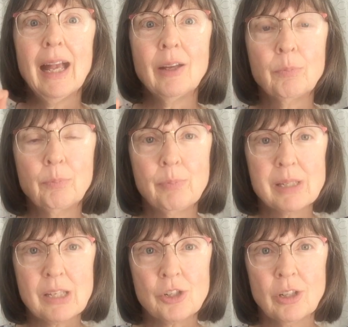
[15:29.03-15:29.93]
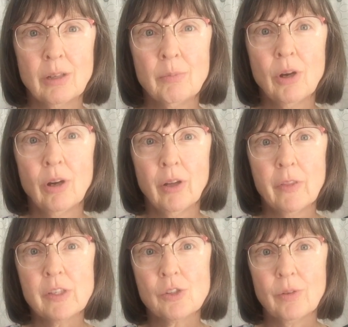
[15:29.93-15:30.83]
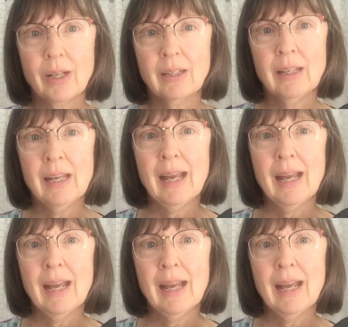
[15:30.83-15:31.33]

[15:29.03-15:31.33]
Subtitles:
and positioning them on the string.